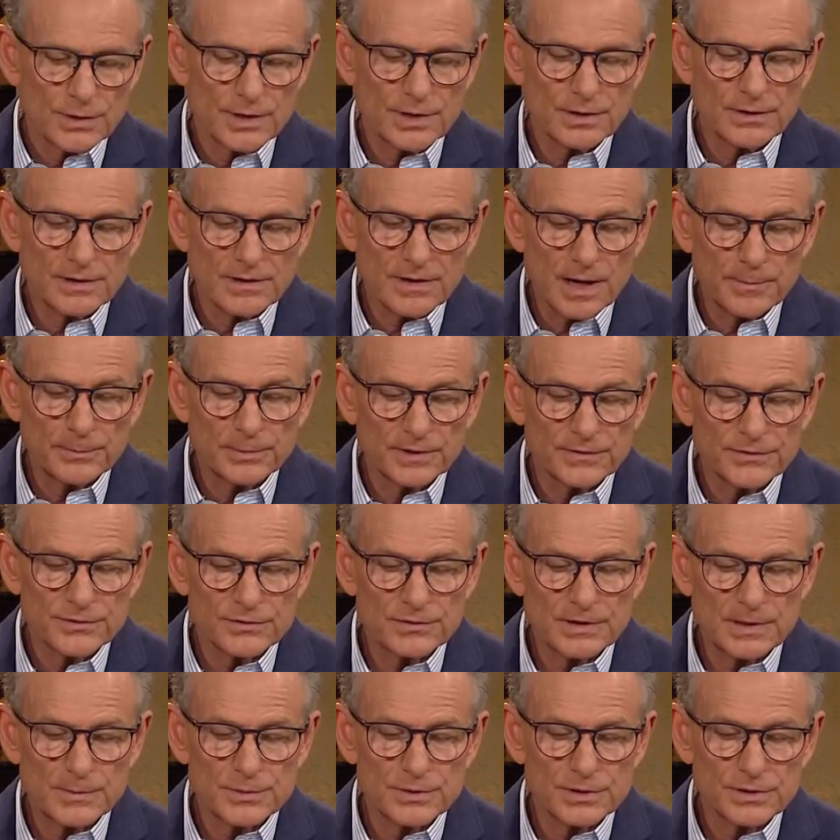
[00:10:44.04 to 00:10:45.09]
here are a couple of
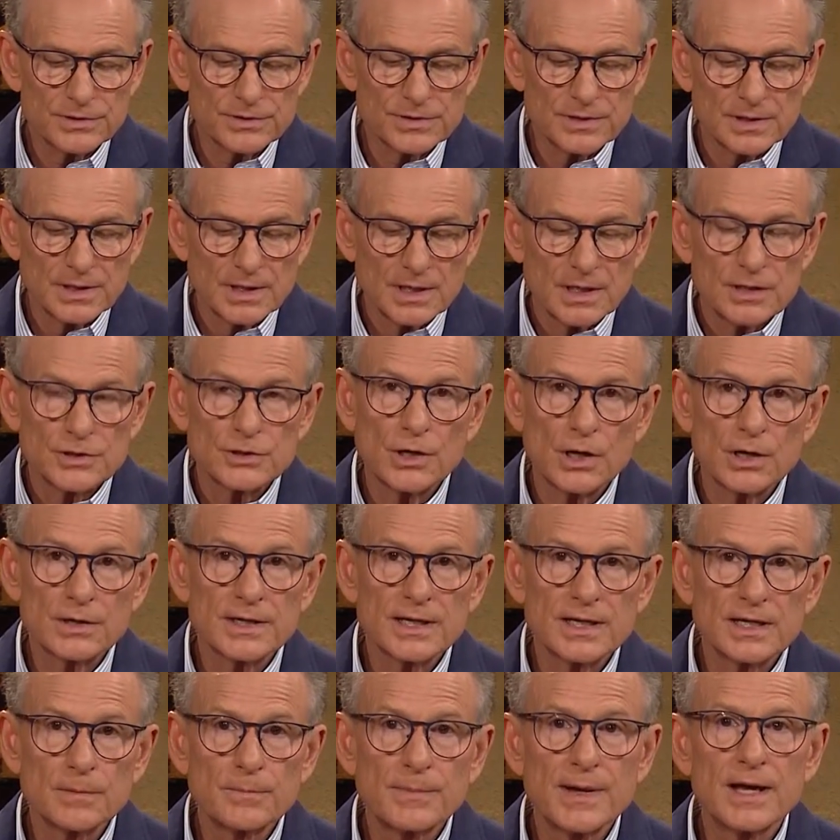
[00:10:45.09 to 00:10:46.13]
scriptures
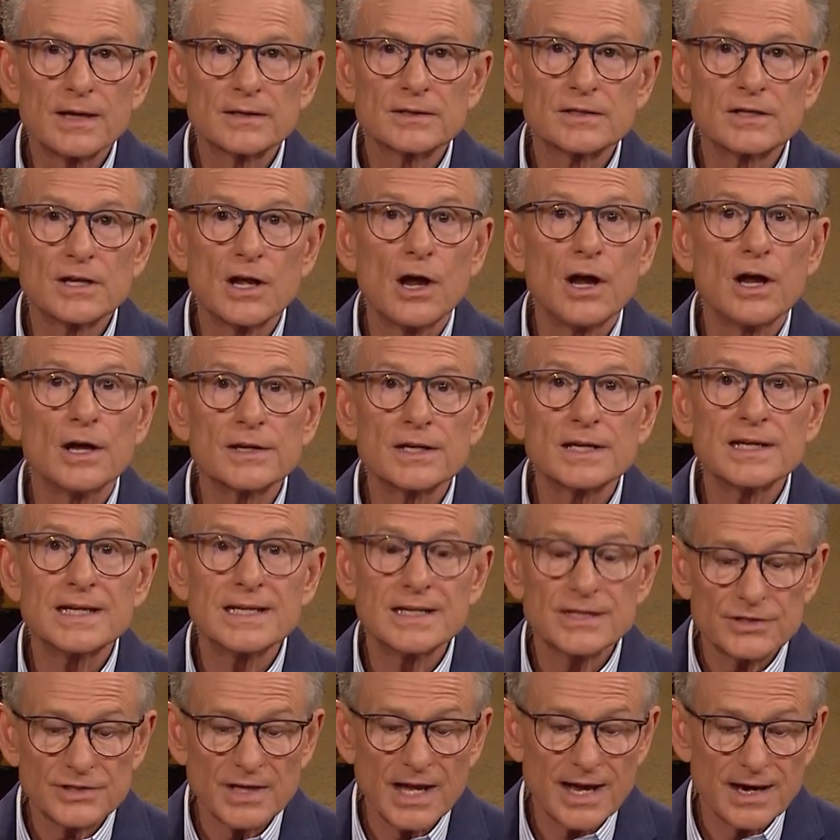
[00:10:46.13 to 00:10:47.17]
talking about God
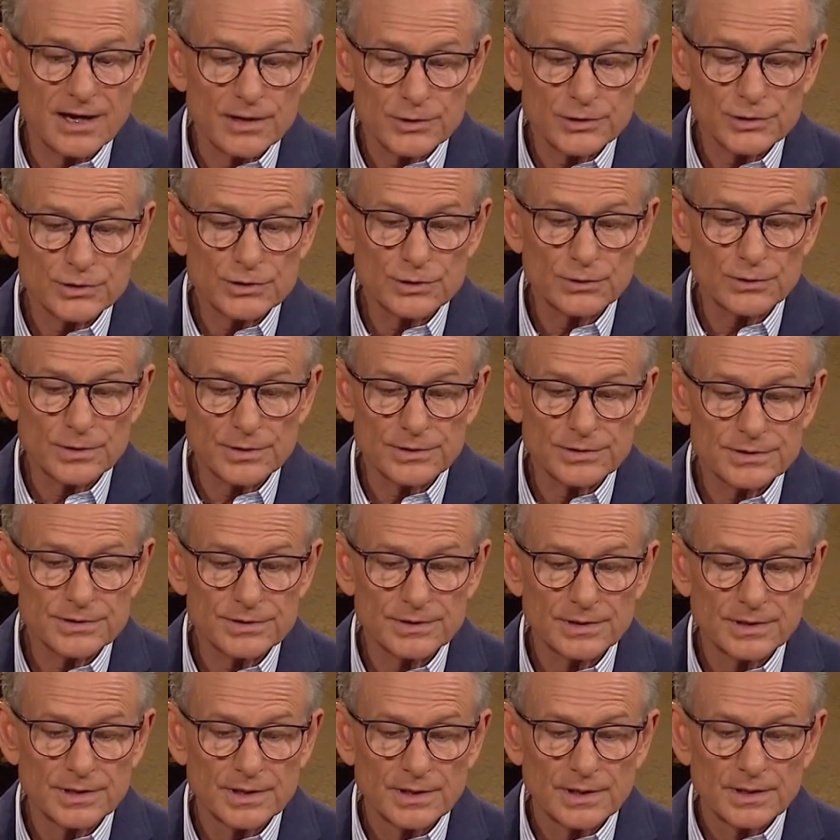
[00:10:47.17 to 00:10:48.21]
is our
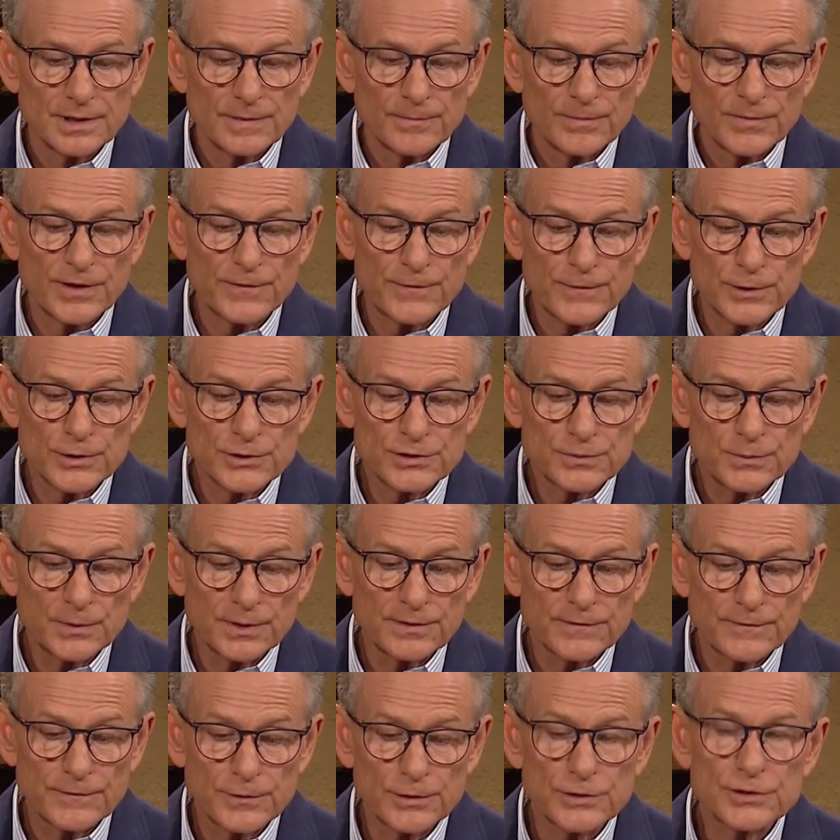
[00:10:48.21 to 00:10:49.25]
source. The first
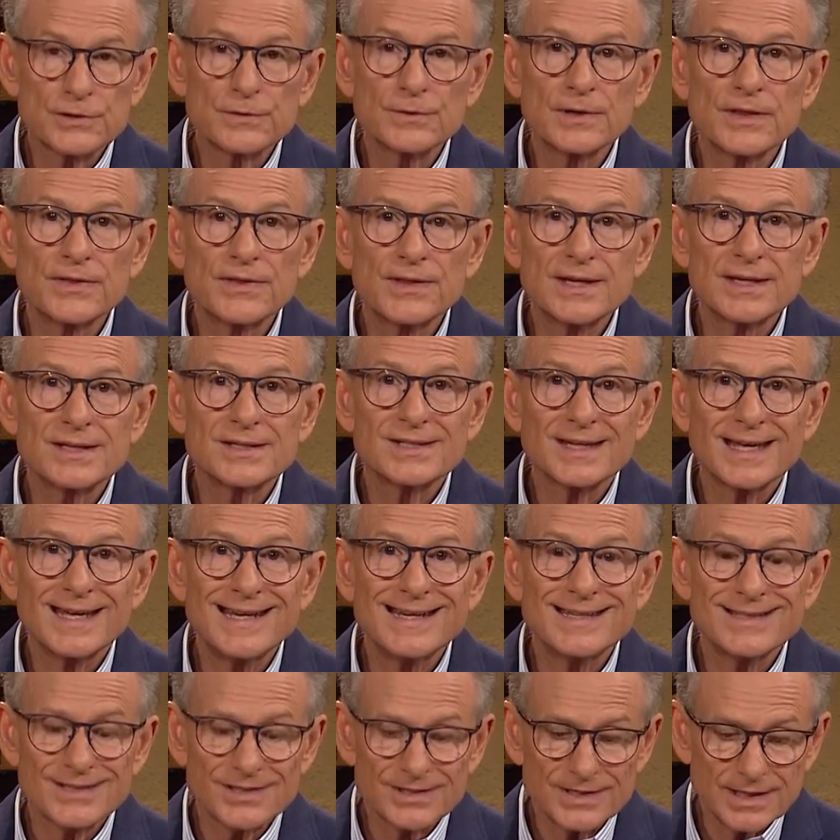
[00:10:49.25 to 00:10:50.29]
one, 1 Corinthians
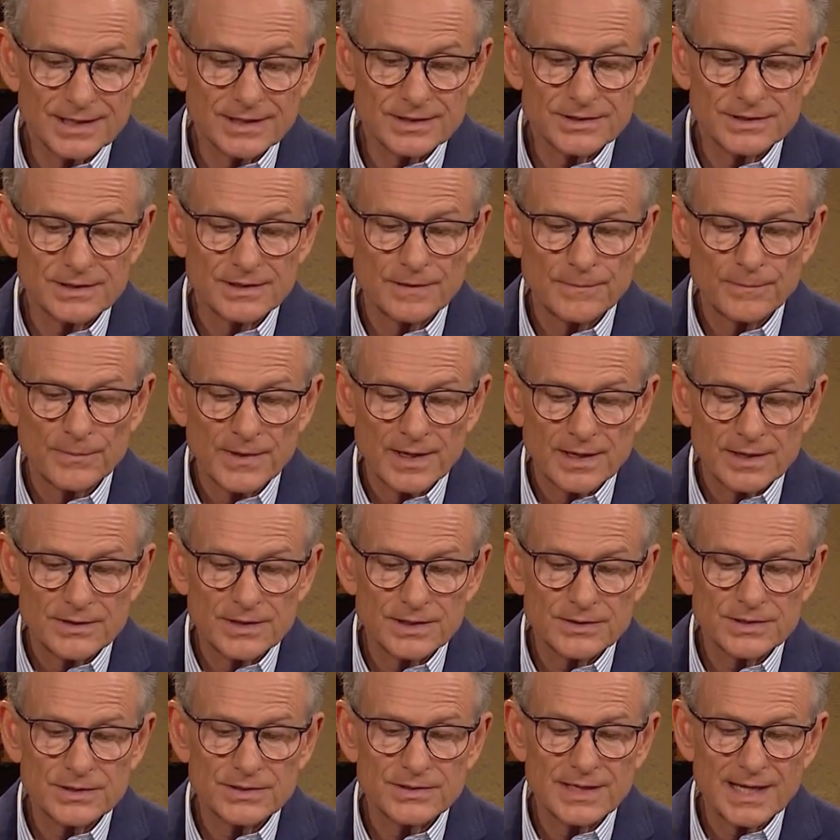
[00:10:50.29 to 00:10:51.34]
8:6.
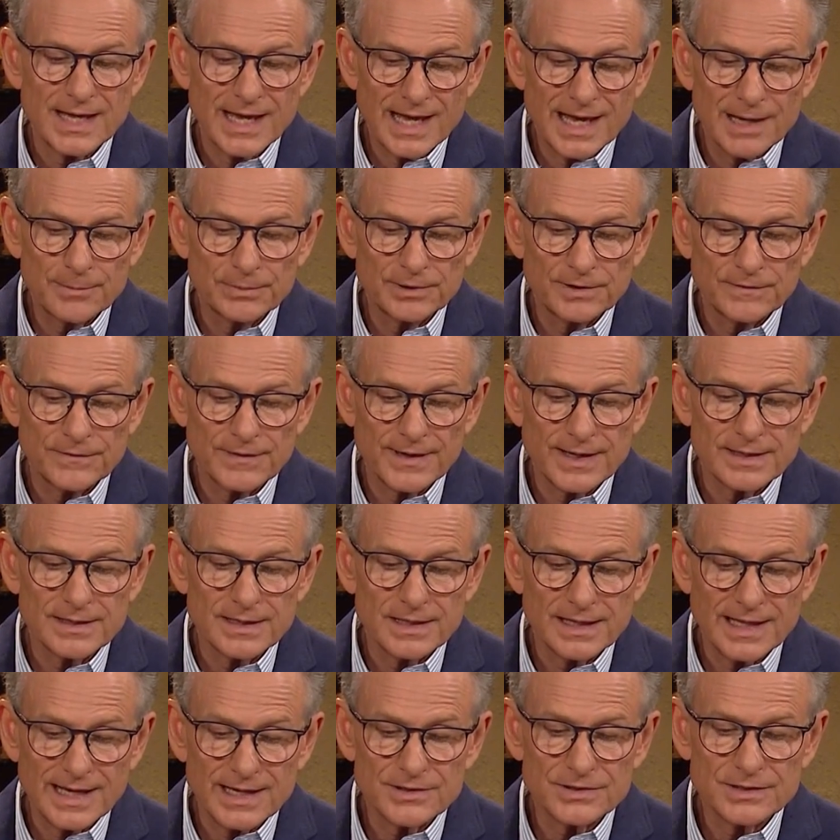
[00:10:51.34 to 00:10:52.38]
This is the Amplified
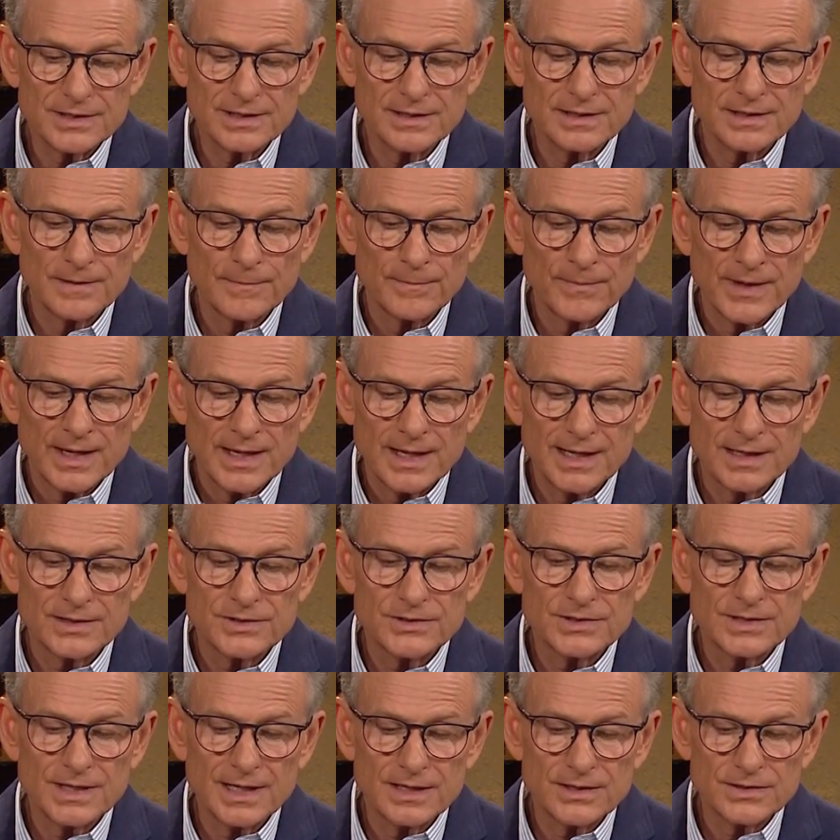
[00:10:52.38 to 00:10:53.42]
Classic. It
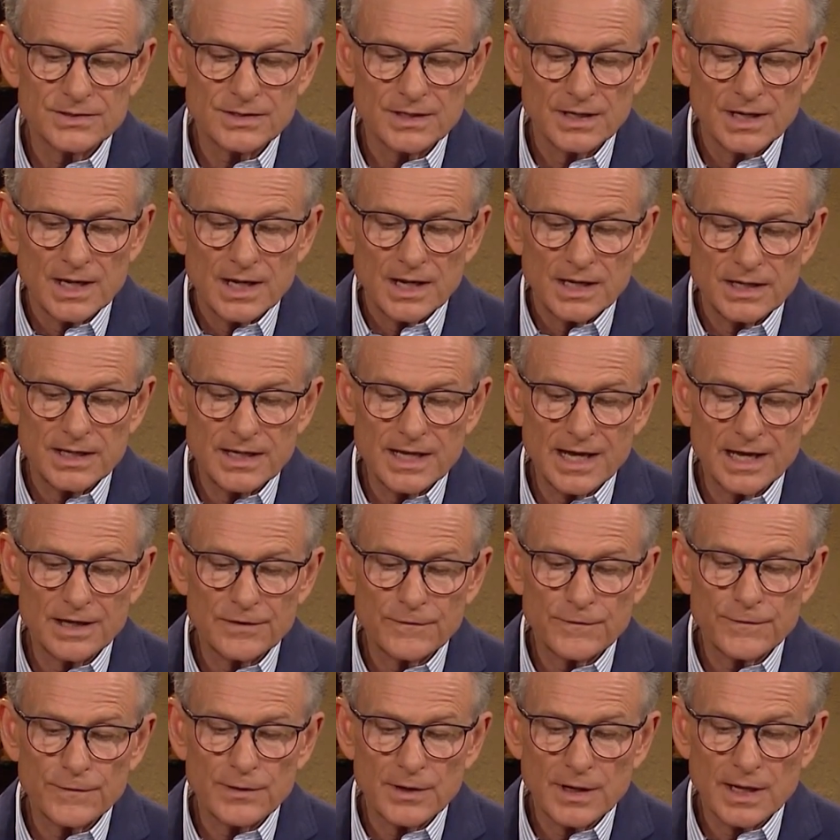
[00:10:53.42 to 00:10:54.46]
says,
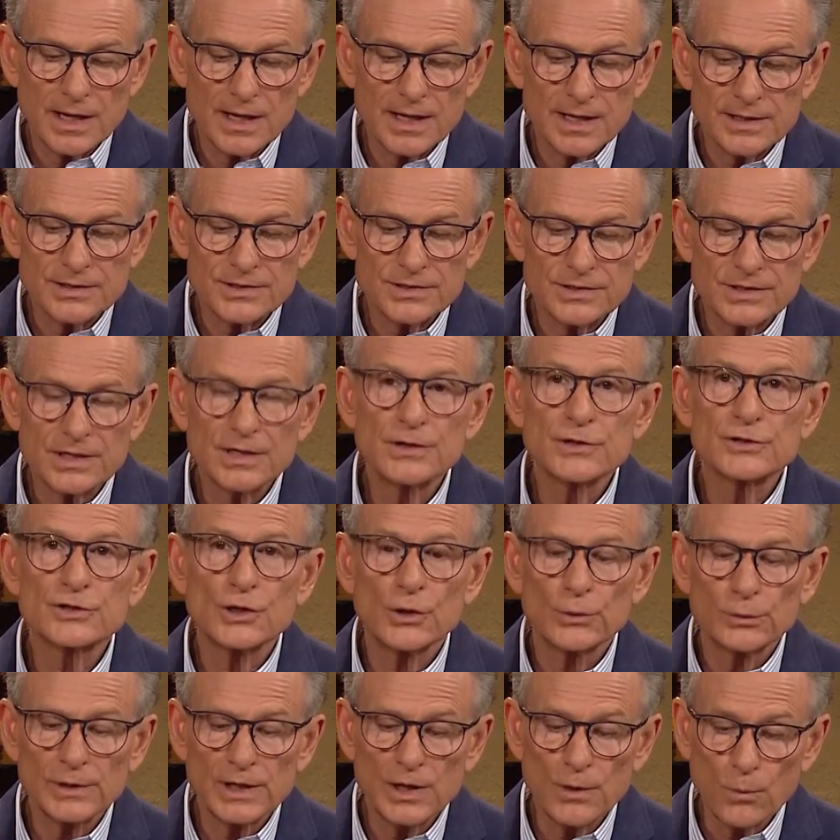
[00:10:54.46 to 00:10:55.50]
yet for us there is
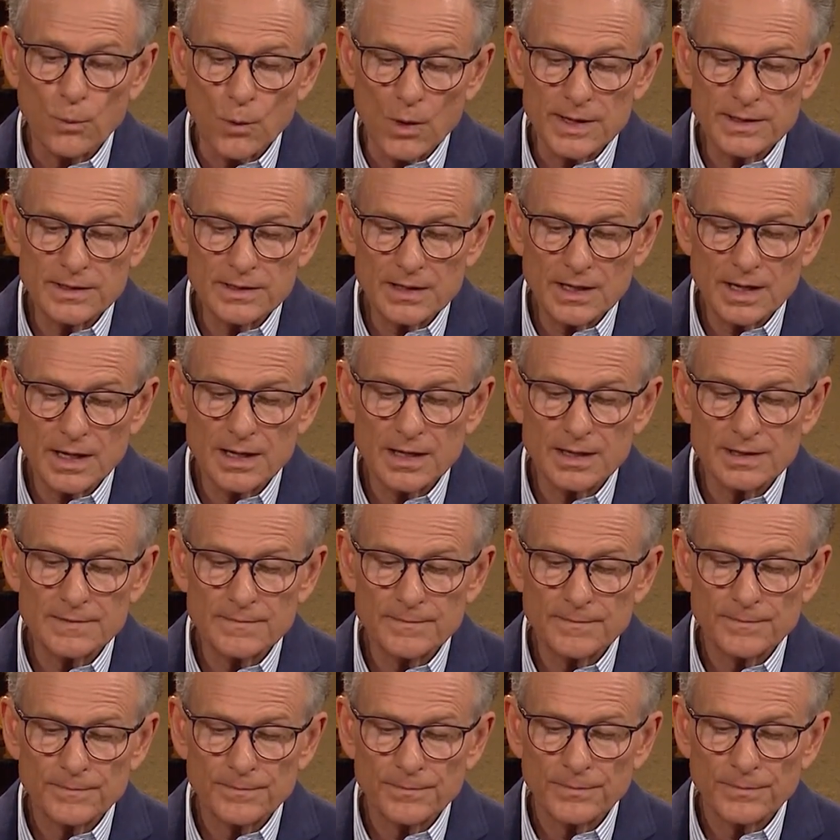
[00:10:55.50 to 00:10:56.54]
only one God,